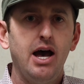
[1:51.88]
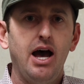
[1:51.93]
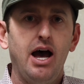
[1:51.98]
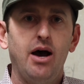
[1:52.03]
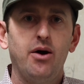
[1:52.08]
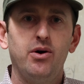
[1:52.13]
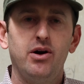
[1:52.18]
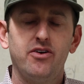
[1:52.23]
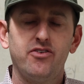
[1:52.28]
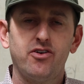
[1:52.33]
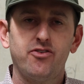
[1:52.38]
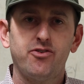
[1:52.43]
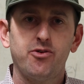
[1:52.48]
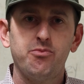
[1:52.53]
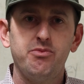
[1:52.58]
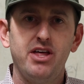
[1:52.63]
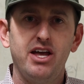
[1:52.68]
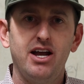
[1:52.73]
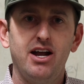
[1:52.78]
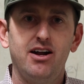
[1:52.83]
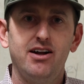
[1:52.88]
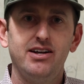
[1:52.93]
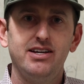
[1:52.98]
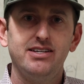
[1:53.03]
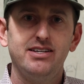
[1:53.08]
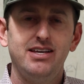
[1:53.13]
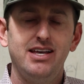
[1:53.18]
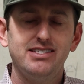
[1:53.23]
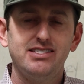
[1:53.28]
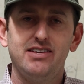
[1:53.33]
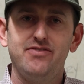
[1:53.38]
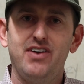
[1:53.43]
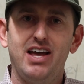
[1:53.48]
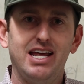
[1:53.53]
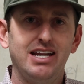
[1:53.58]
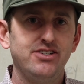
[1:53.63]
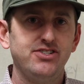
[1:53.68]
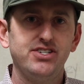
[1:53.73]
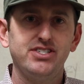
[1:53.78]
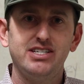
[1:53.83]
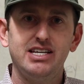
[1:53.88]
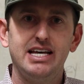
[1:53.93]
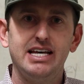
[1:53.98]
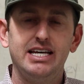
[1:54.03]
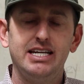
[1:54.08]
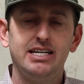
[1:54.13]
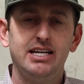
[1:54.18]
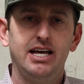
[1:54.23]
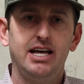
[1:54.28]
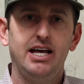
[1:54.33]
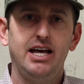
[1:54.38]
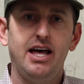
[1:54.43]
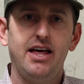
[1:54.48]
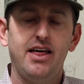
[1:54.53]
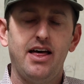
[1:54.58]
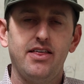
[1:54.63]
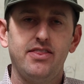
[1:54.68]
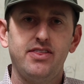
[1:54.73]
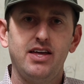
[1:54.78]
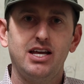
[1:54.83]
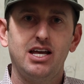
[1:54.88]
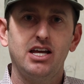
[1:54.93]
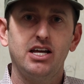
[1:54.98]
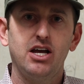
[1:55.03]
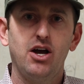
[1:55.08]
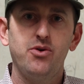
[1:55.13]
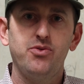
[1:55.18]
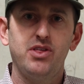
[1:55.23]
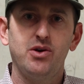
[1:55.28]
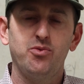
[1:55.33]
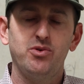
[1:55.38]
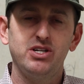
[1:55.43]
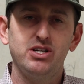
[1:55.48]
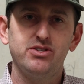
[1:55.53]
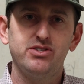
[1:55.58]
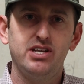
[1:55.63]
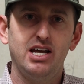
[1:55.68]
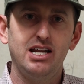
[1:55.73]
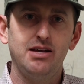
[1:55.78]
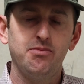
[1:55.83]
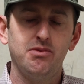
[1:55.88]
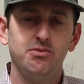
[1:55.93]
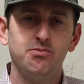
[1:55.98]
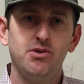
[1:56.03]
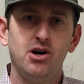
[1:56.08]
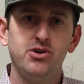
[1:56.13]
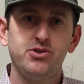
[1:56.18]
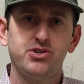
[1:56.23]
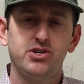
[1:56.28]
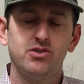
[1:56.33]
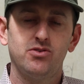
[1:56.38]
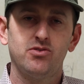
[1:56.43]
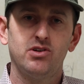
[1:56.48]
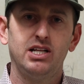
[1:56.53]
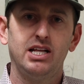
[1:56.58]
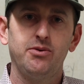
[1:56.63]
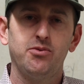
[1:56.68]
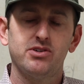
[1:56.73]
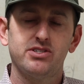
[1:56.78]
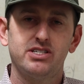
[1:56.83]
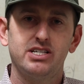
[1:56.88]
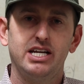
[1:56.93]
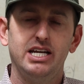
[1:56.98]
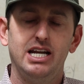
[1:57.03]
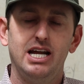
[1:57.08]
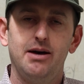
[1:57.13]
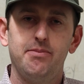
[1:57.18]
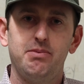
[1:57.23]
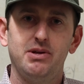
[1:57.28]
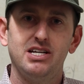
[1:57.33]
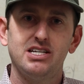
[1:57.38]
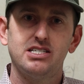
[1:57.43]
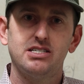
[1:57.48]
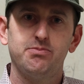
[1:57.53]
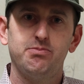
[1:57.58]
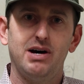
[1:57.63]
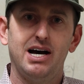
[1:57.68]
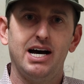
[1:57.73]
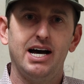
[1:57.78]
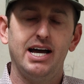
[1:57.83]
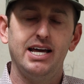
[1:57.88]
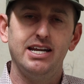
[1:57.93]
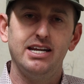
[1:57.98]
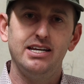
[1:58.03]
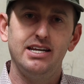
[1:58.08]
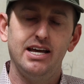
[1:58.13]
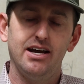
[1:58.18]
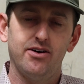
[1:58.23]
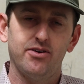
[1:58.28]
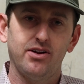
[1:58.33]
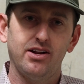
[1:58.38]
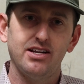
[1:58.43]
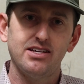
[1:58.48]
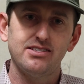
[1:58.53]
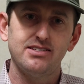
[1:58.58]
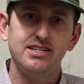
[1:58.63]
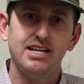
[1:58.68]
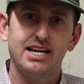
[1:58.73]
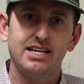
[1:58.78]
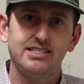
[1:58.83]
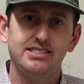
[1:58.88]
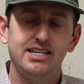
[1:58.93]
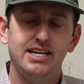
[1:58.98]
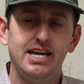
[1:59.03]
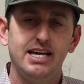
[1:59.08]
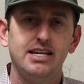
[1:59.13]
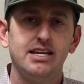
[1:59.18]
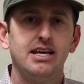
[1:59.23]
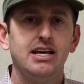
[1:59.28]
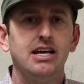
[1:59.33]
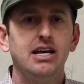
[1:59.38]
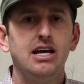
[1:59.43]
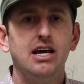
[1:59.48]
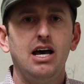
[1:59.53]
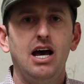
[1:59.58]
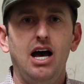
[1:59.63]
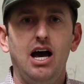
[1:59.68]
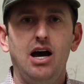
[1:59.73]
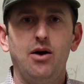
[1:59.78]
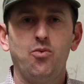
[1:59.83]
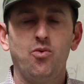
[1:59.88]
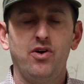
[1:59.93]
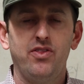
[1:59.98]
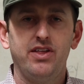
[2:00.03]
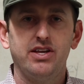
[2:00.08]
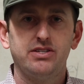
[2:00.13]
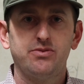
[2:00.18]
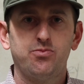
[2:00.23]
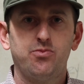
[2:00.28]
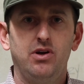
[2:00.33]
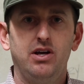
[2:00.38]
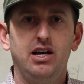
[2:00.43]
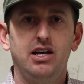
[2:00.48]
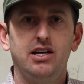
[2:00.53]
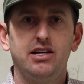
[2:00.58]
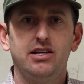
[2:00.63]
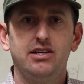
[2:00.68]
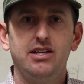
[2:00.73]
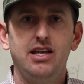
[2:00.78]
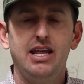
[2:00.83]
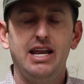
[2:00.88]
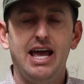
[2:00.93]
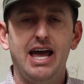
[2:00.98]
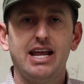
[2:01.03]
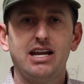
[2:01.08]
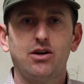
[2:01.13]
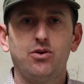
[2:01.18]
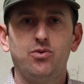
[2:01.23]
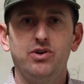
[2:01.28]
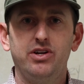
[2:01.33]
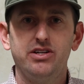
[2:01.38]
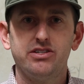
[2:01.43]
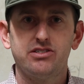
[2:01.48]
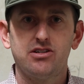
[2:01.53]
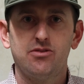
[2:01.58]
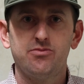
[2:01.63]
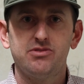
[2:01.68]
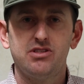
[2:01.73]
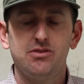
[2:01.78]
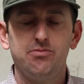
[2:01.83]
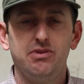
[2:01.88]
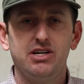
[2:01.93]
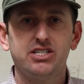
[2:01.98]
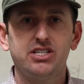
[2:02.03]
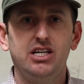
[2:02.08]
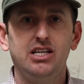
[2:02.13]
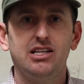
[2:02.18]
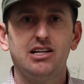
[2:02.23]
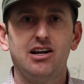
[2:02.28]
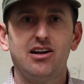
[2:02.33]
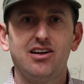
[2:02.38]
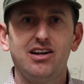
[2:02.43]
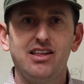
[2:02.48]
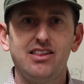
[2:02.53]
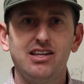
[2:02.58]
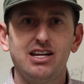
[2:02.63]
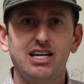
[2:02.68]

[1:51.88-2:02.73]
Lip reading: However, from there, his advantages end. I think a goat that when you set him in motion really wants to get up in his spine and down in his neck set. One that's inadequate in terms of the muscularity that